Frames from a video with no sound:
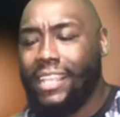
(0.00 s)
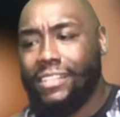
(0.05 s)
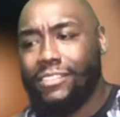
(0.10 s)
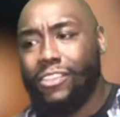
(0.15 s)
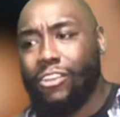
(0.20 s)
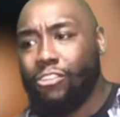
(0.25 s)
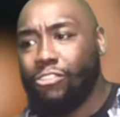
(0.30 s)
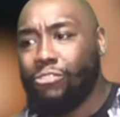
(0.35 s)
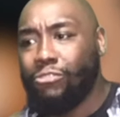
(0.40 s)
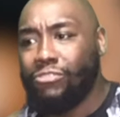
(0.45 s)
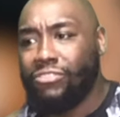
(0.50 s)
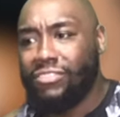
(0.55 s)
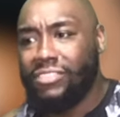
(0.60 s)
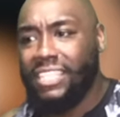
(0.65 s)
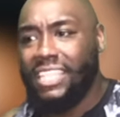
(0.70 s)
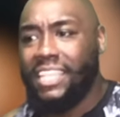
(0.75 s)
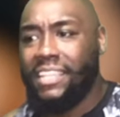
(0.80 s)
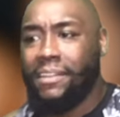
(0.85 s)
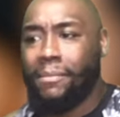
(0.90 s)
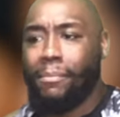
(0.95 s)
this whole
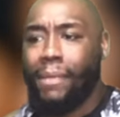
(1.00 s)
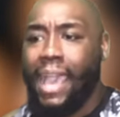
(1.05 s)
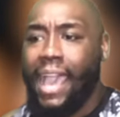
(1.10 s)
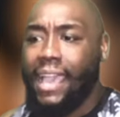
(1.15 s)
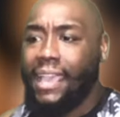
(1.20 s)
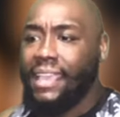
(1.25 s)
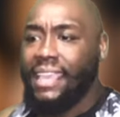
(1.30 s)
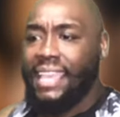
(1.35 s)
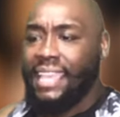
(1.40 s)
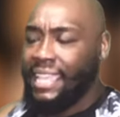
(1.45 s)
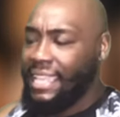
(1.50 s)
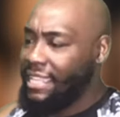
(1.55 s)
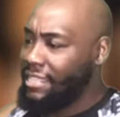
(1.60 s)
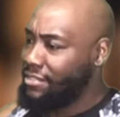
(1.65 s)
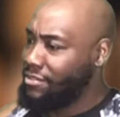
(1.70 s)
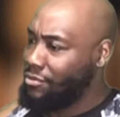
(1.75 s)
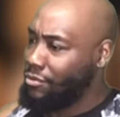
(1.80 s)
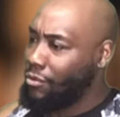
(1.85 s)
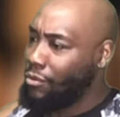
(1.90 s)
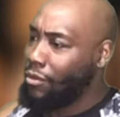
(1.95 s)
scene about
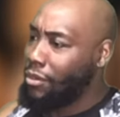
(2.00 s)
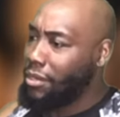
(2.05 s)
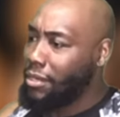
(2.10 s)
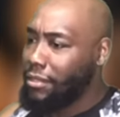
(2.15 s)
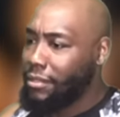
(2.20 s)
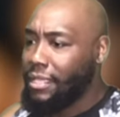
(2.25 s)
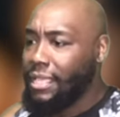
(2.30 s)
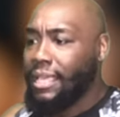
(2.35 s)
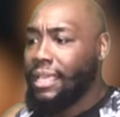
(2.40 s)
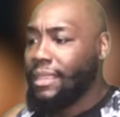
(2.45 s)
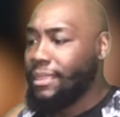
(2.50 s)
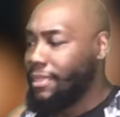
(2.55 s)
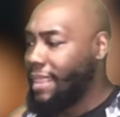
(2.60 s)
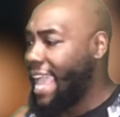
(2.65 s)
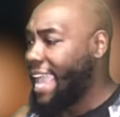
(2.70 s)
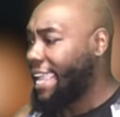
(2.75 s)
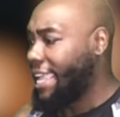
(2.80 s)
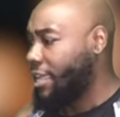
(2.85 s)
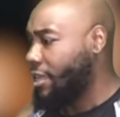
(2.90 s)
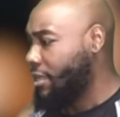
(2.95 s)
his daughter
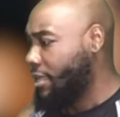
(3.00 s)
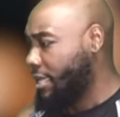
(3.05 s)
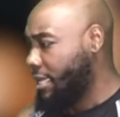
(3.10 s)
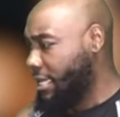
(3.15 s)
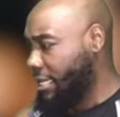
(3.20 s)
liking